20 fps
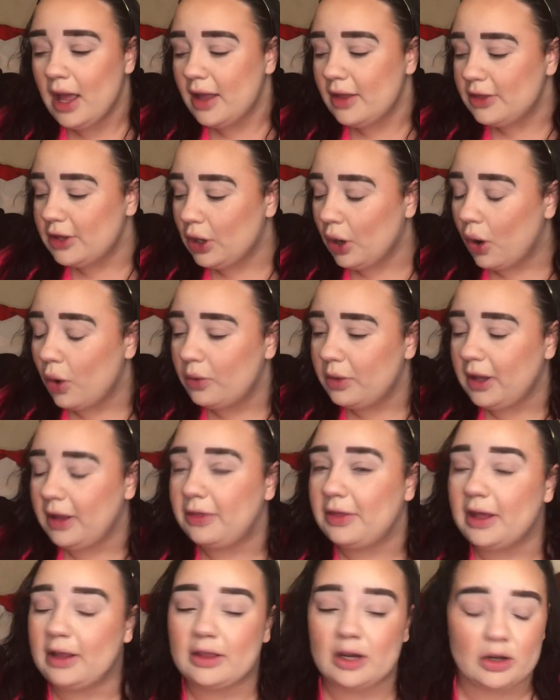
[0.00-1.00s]
The only
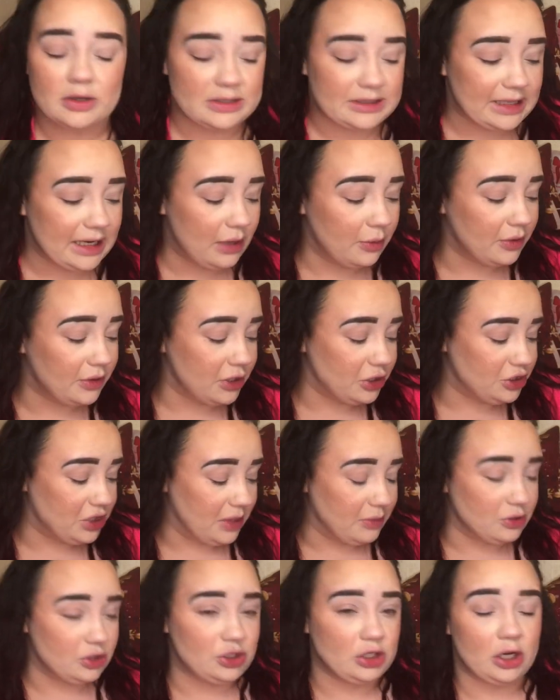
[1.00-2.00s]
thing that I'll say with the
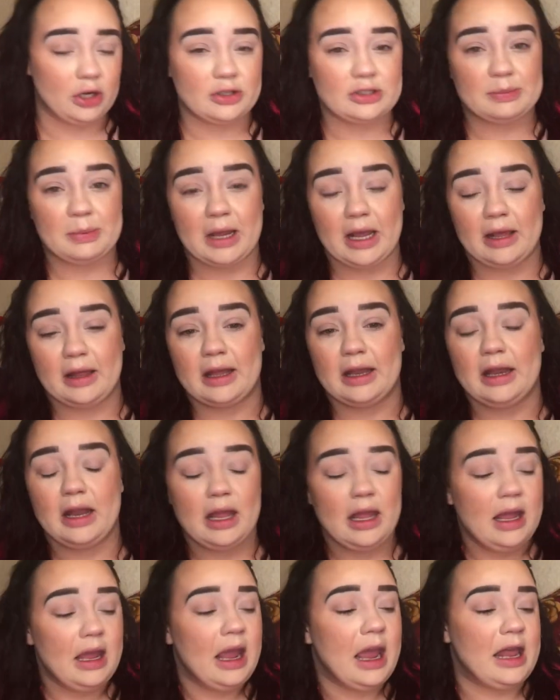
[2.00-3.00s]
James Charles palette,
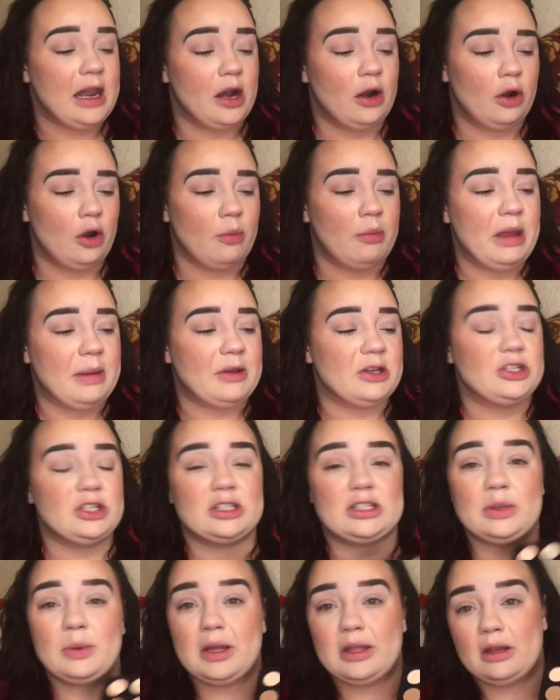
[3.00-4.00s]
and I don't know, maybe it's
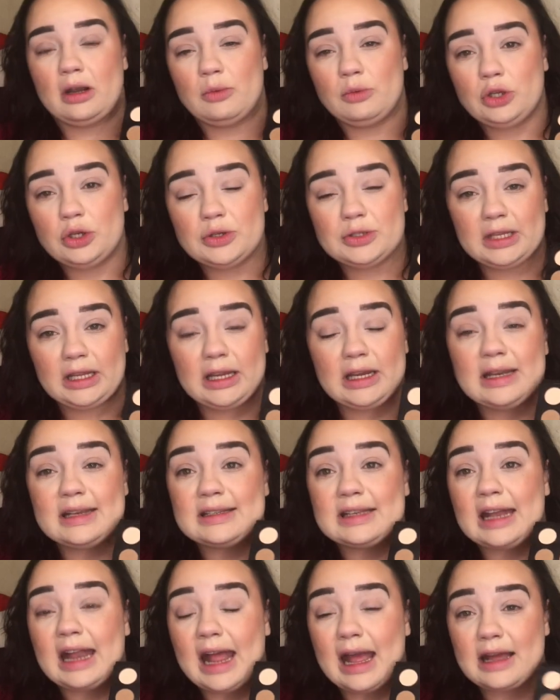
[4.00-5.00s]
just the way that I'm using it, is
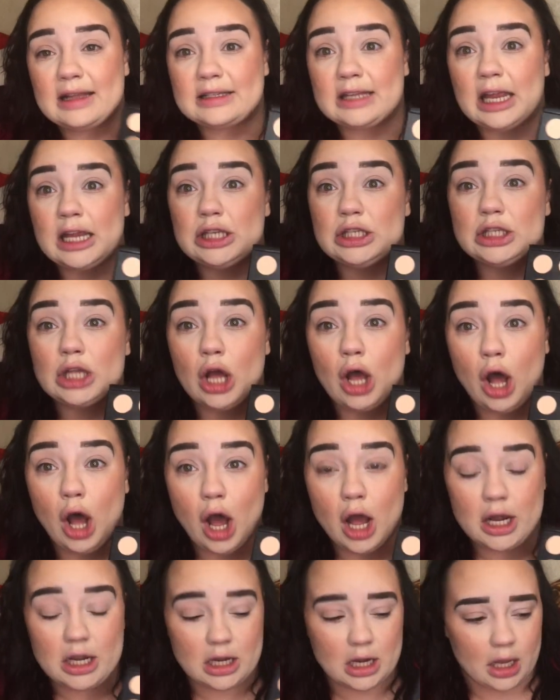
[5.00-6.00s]
it has a
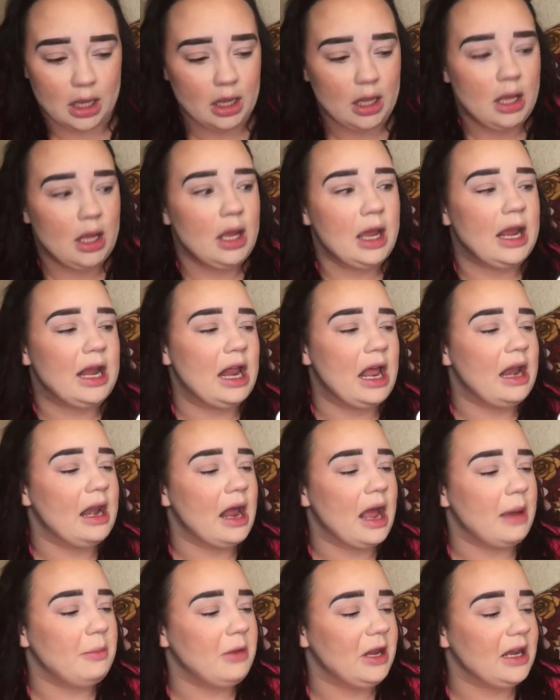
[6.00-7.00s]
ton, and then
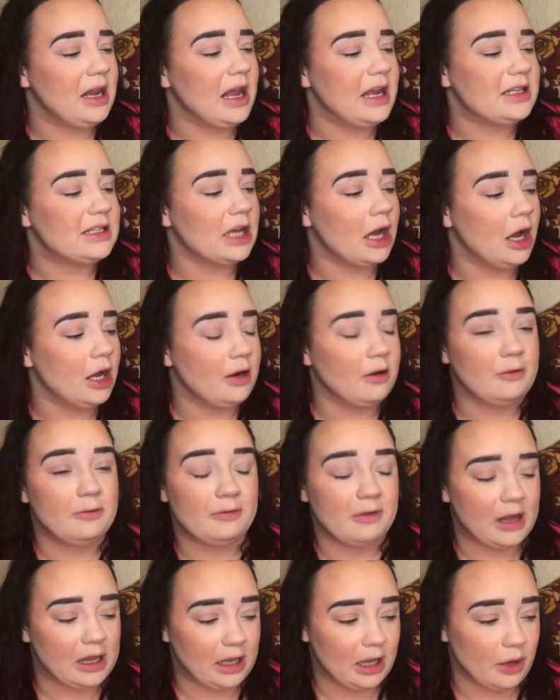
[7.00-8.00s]
I mean a ton of
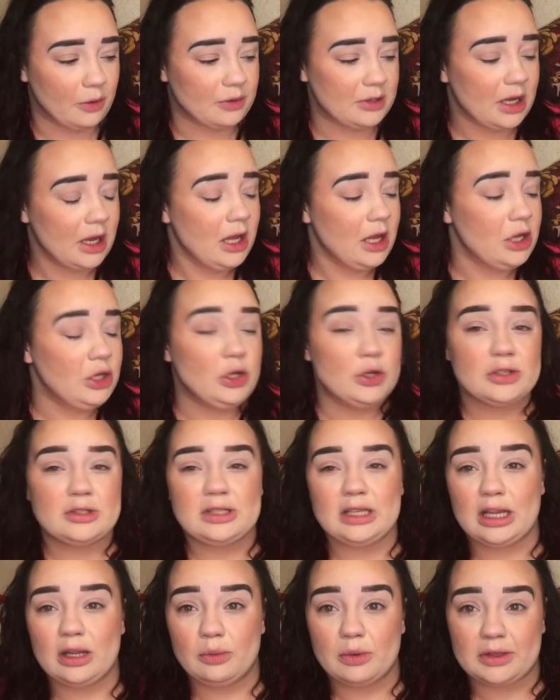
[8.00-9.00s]
fallout. You'll
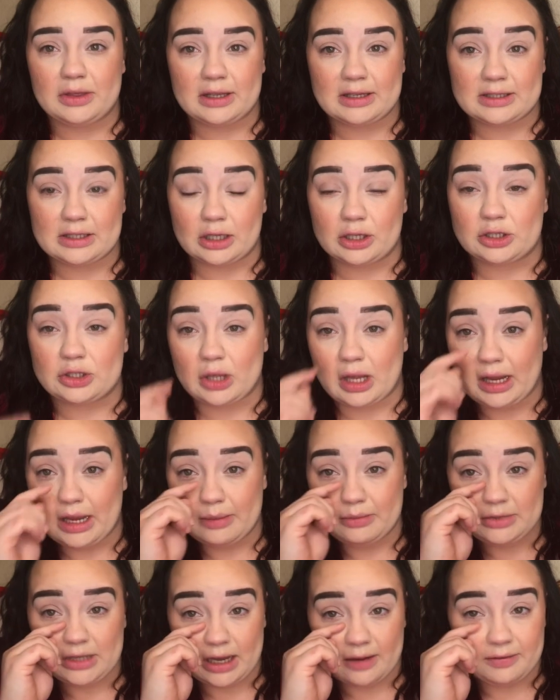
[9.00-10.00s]
see it with this look, so I
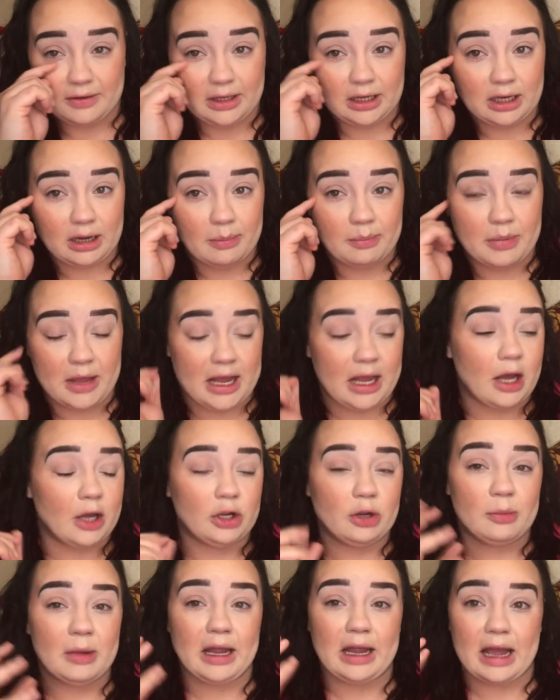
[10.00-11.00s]
am definitely going to bake
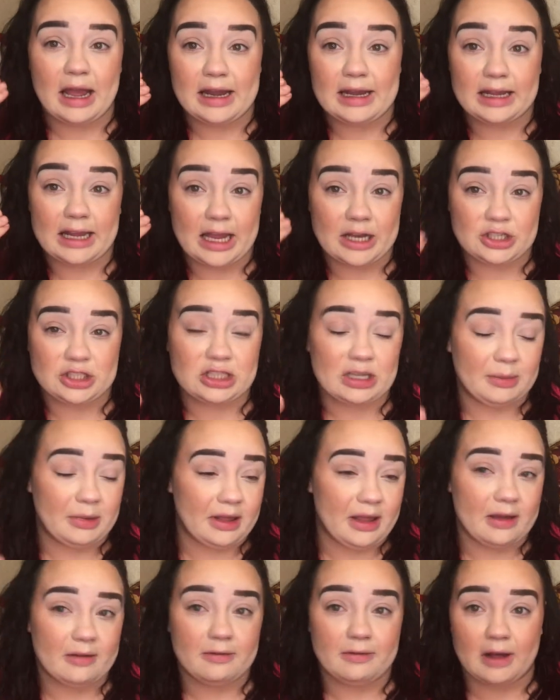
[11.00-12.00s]
under my eye to catch some of
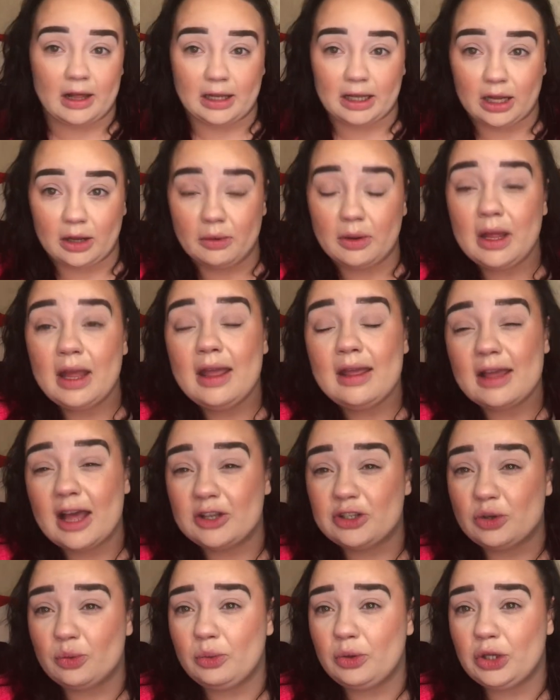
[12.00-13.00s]
that fallout.
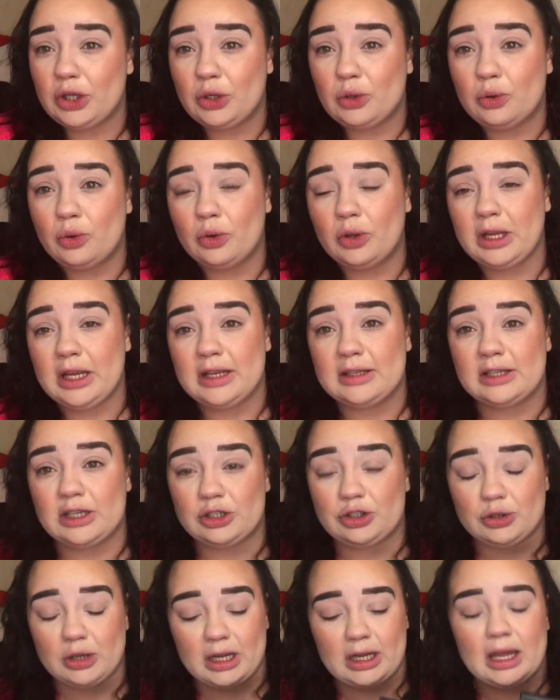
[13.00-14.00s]
That's a really cool, easy
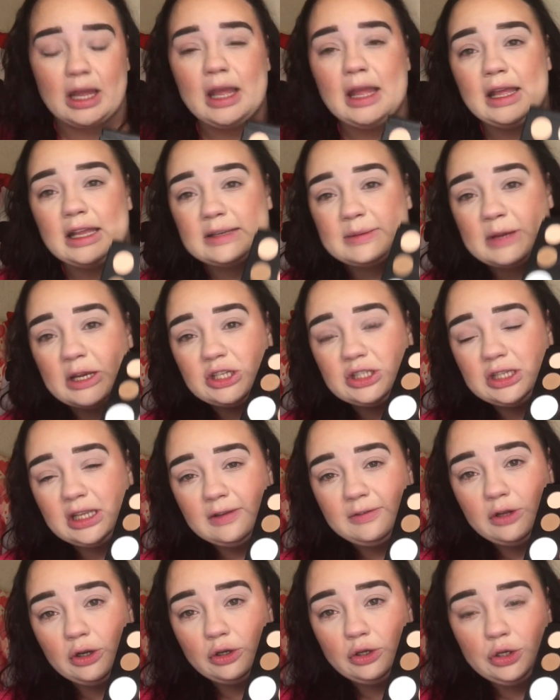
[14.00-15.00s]
trick, especially
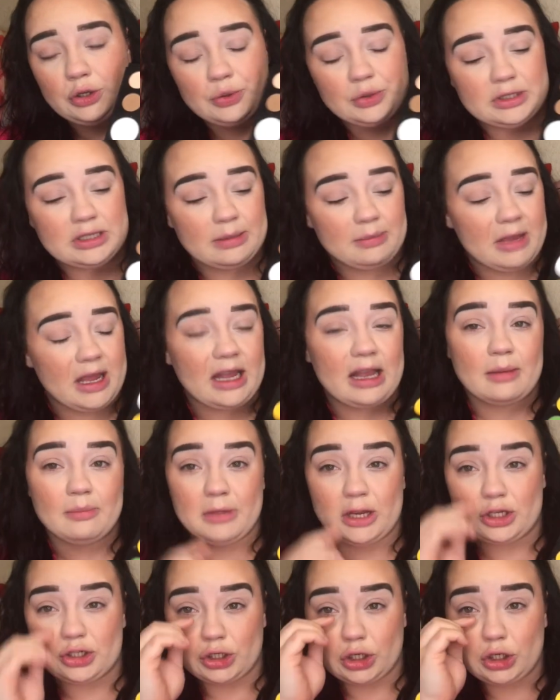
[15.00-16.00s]
if you're new to makeup.
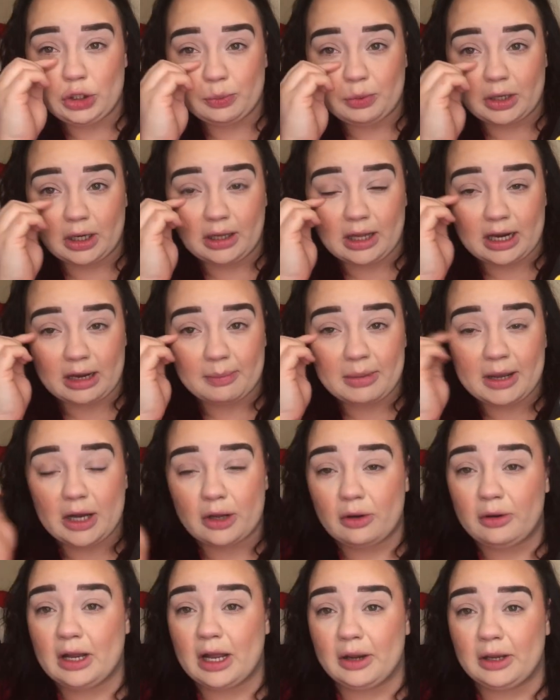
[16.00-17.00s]
Make sure you put a lot of
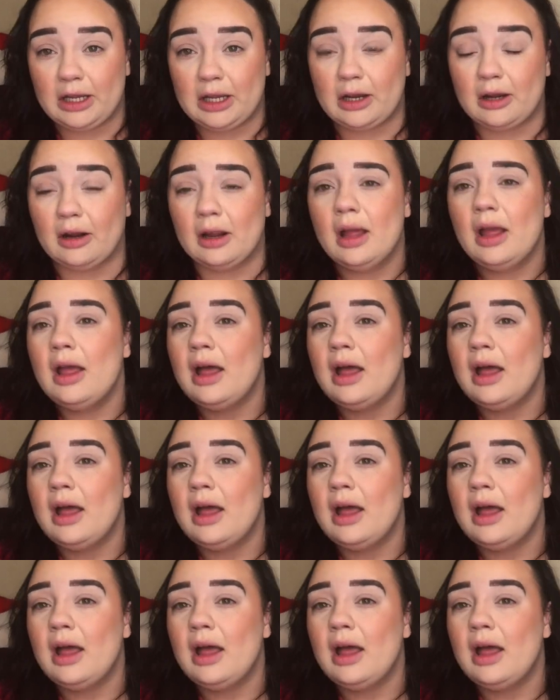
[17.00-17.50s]
powder down here.